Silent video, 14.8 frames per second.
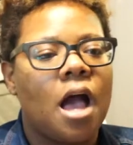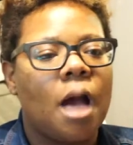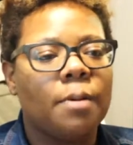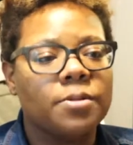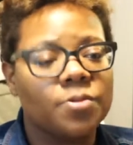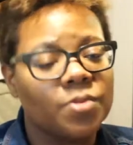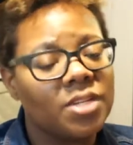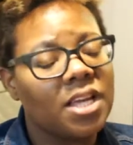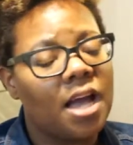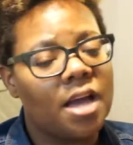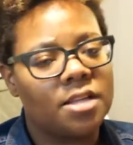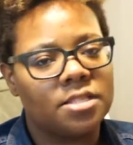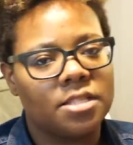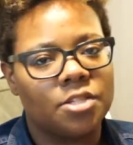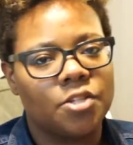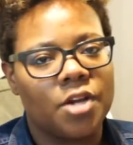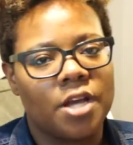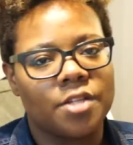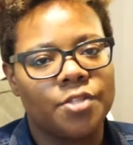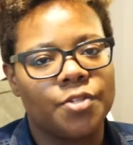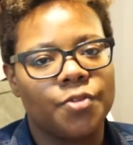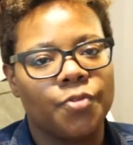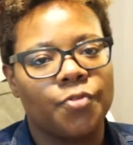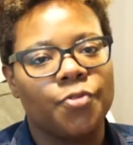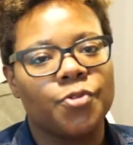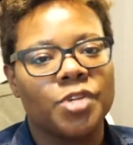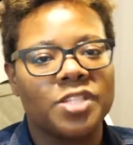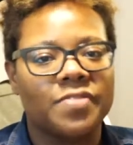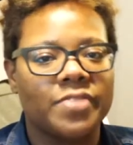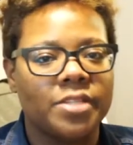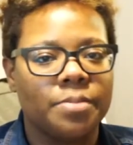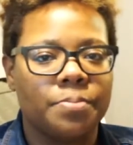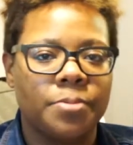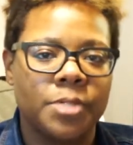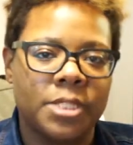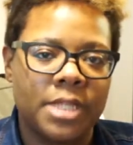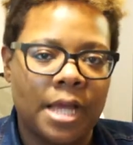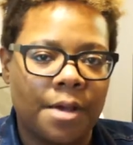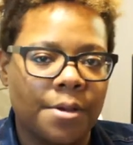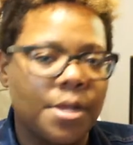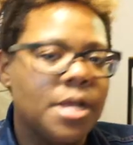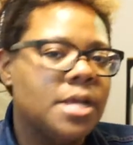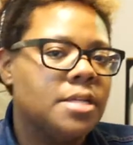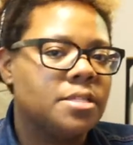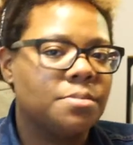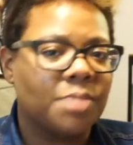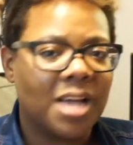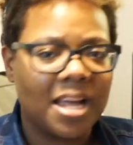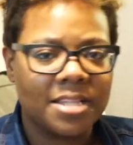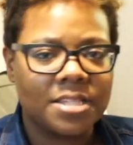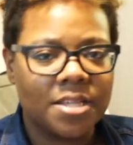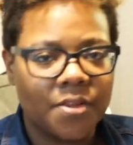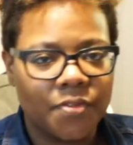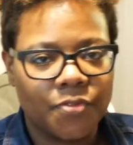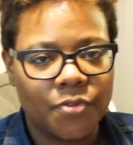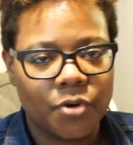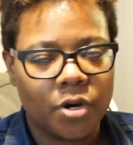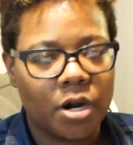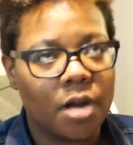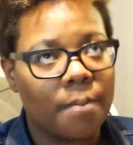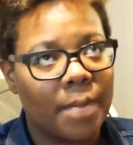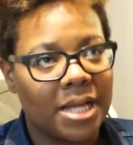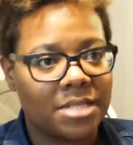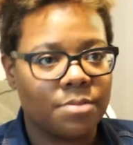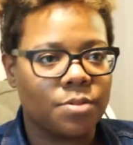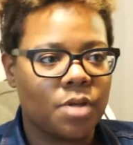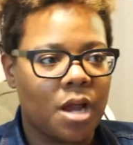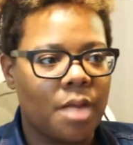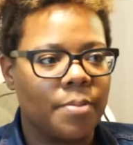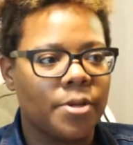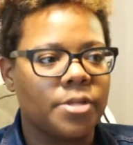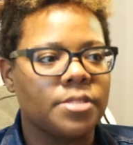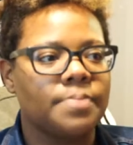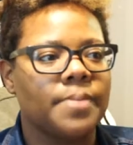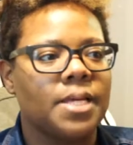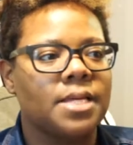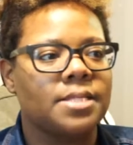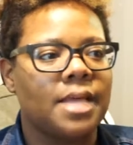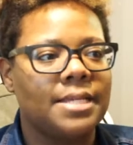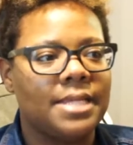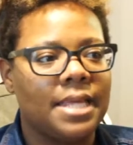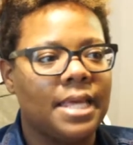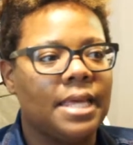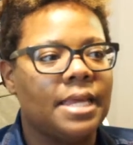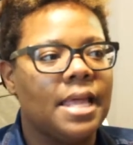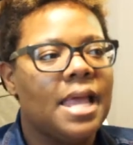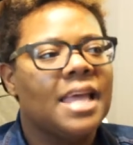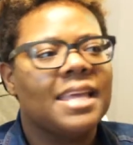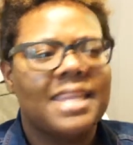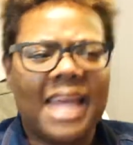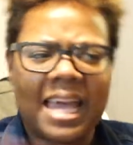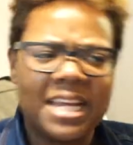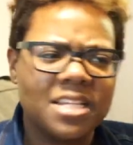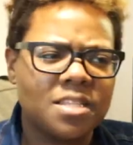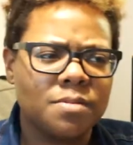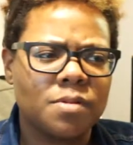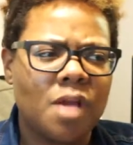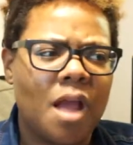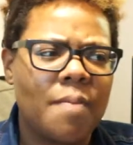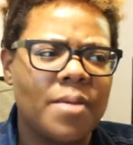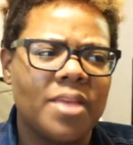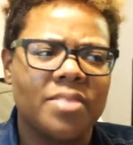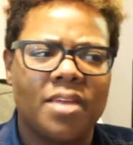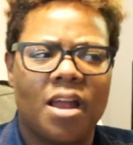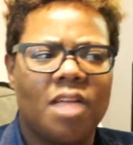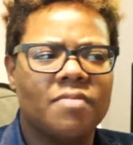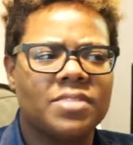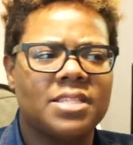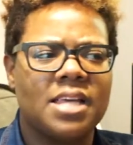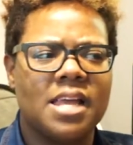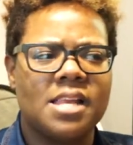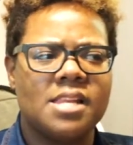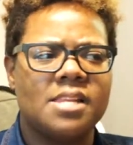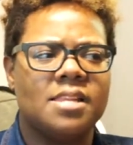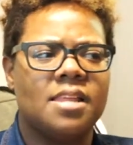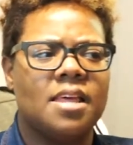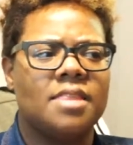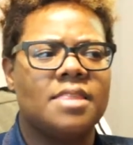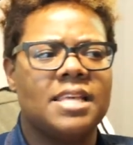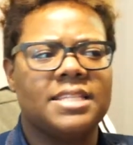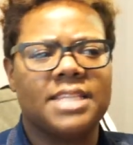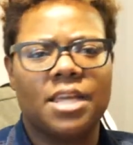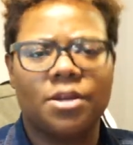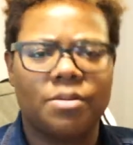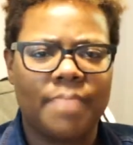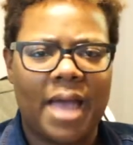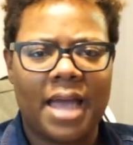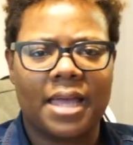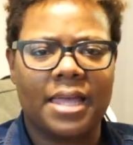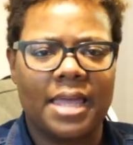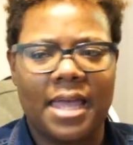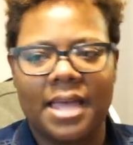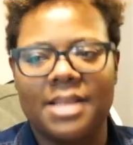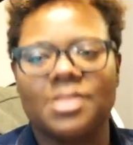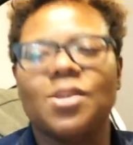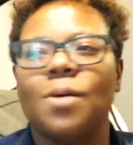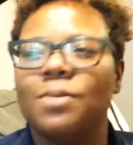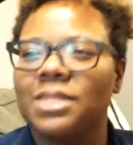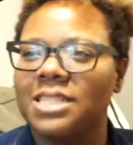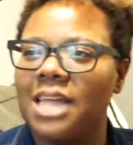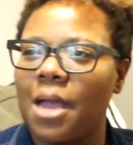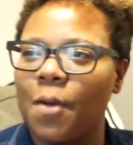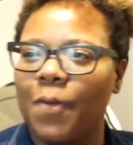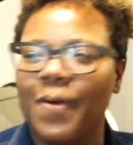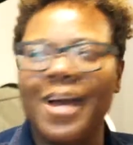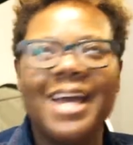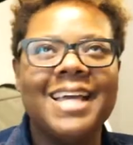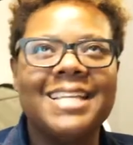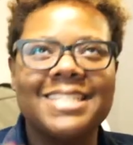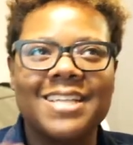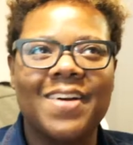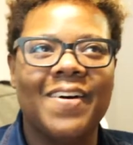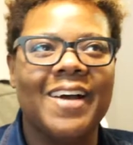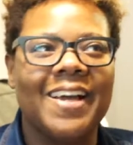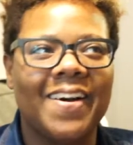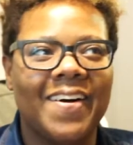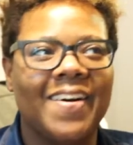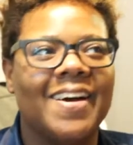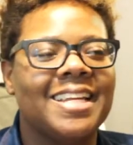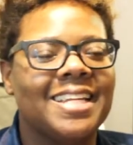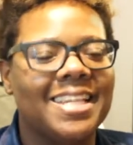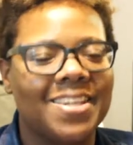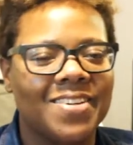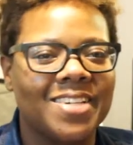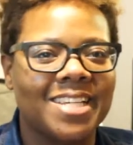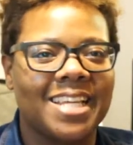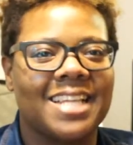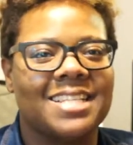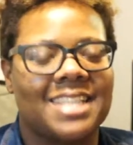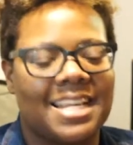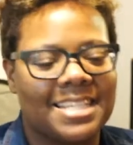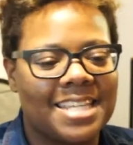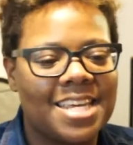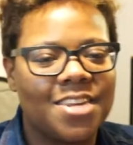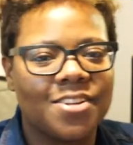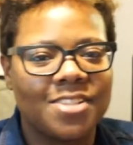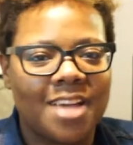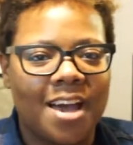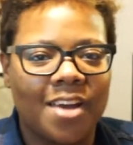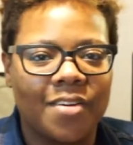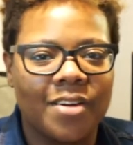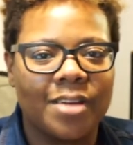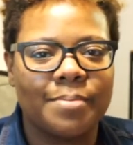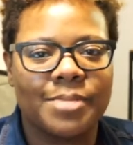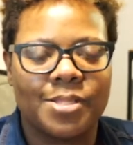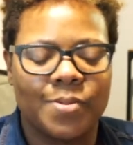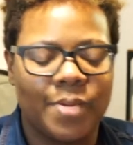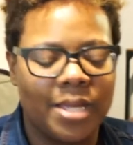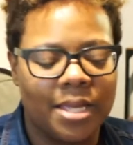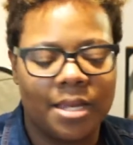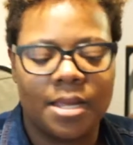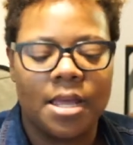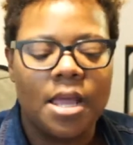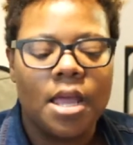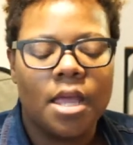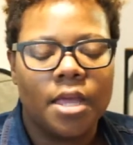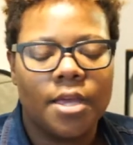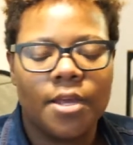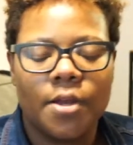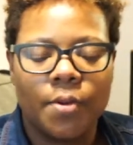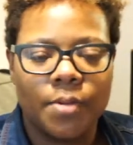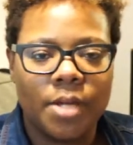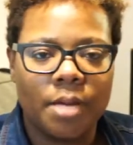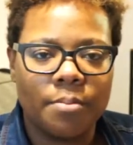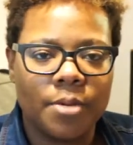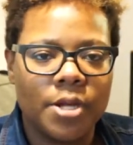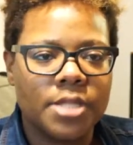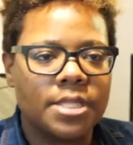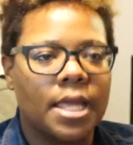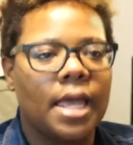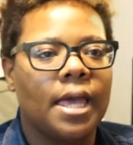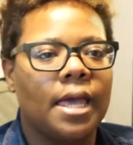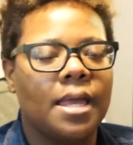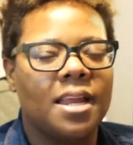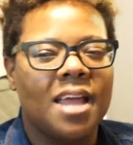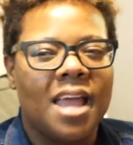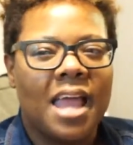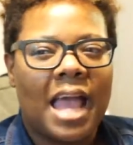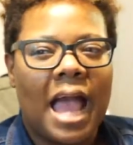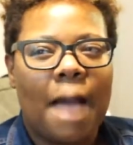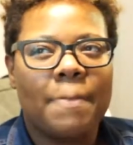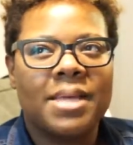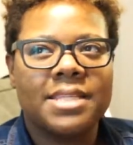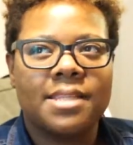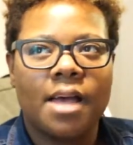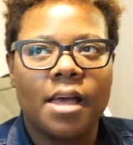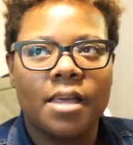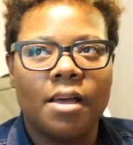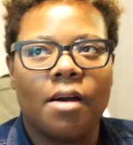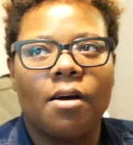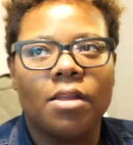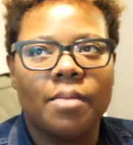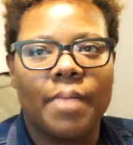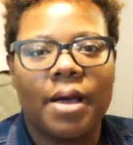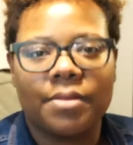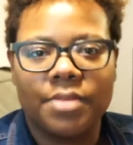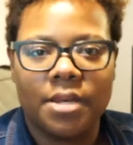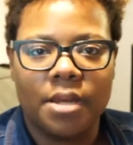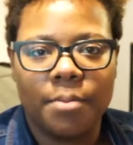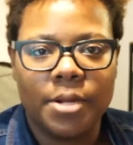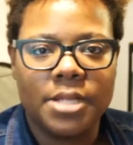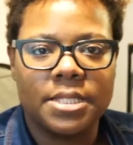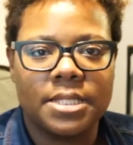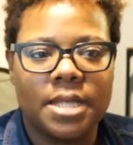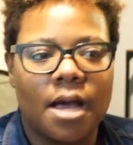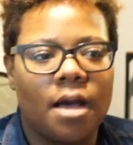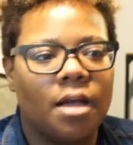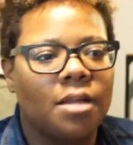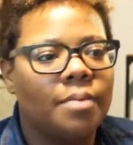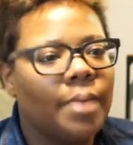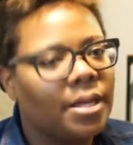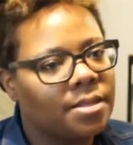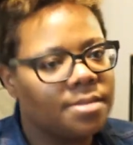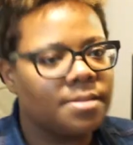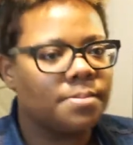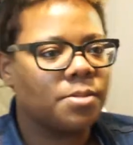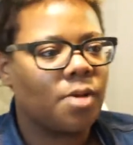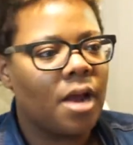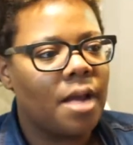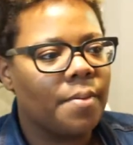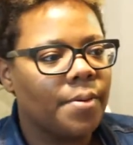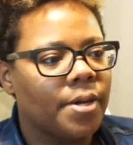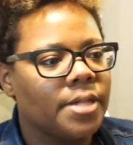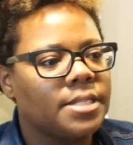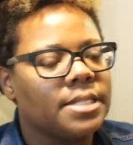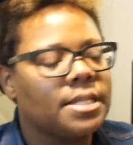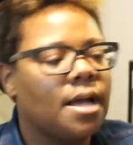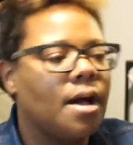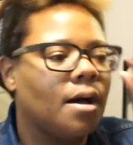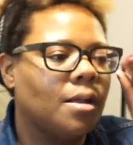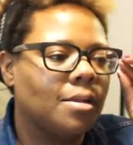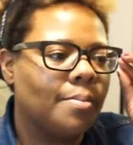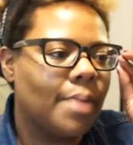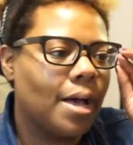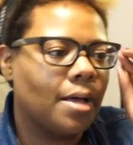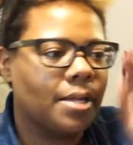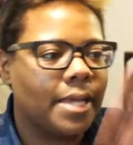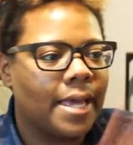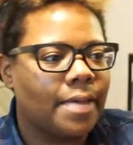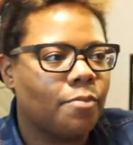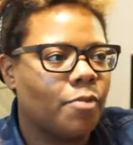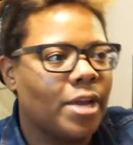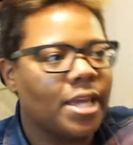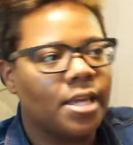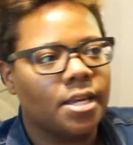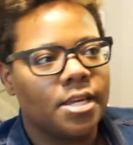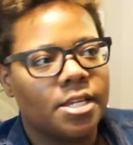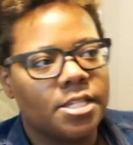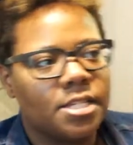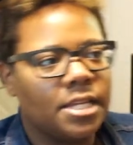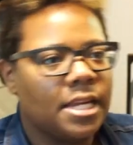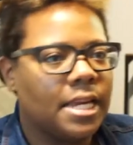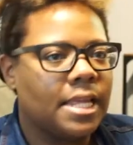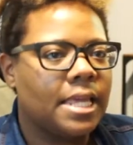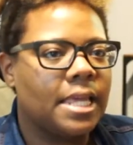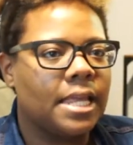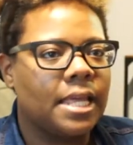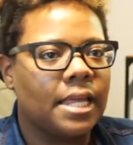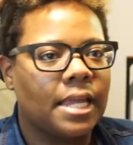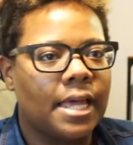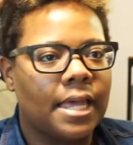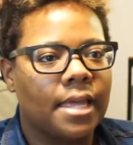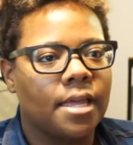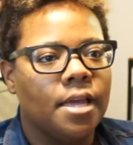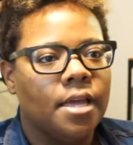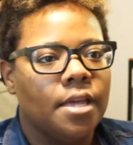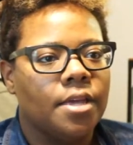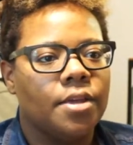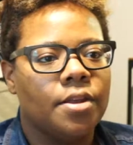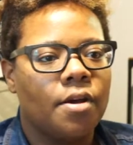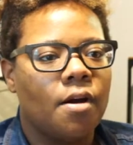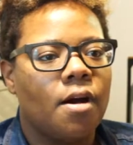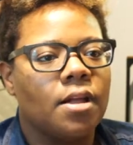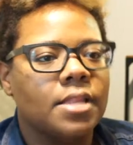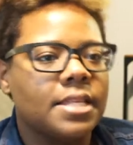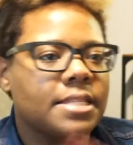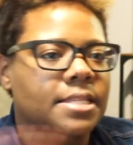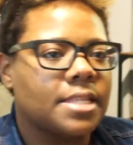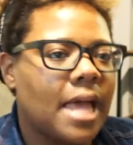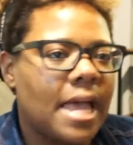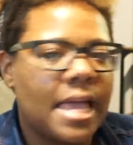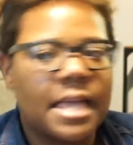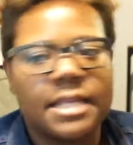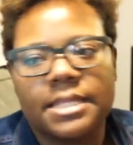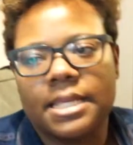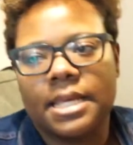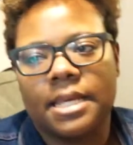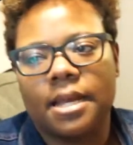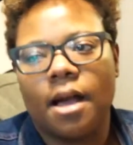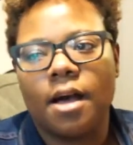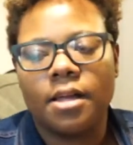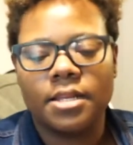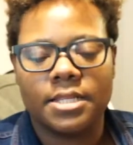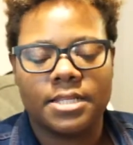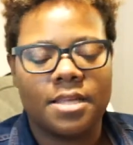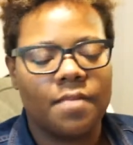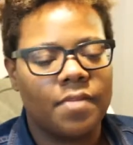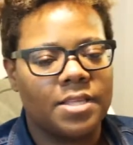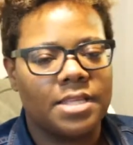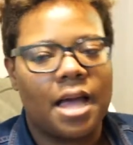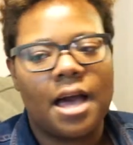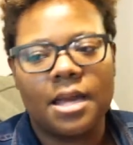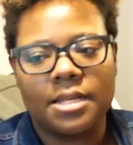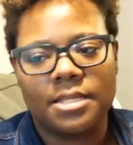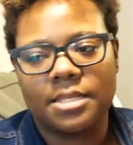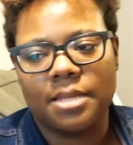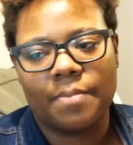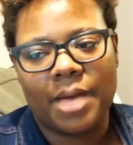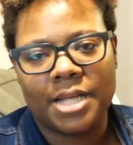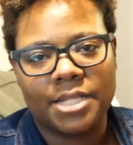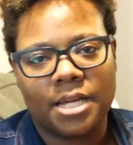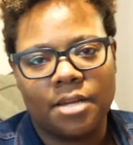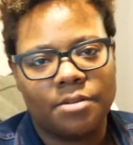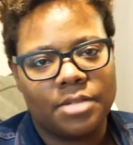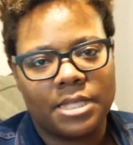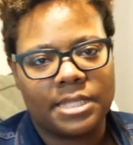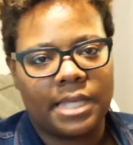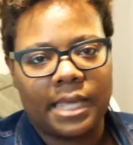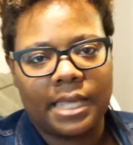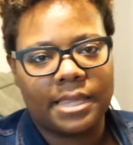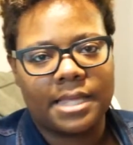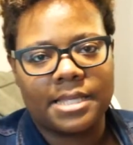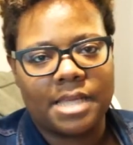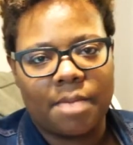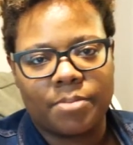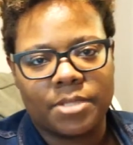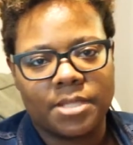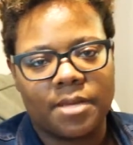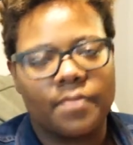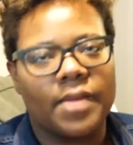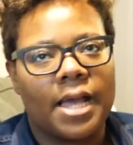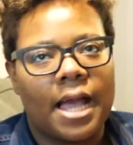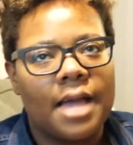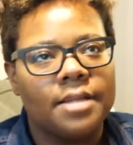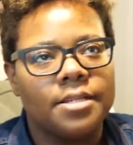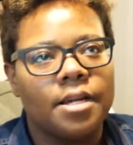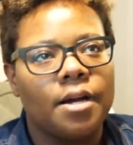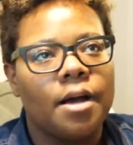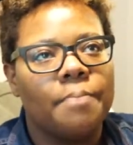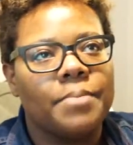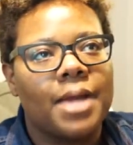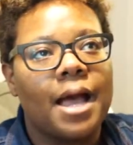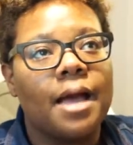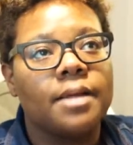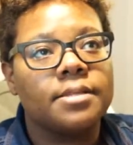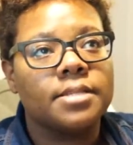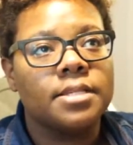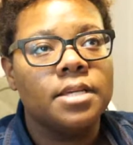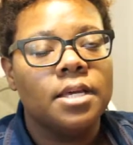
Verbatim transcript: I was really honestly trying to forcefully push out some content for my subscribers because I did gain a subscriber and then all of a sudden they scaled back again. So I was just like, what is going on? Literally, it's like teeter-tottering between, you know, numbers and I mean, it's not all about the numbers. It's not all about the subscribers. It's not all about like recognition and getting like, you know, all these likes and all this stuff because honestly my channel doesn't get that type of stuff like i don't i'm not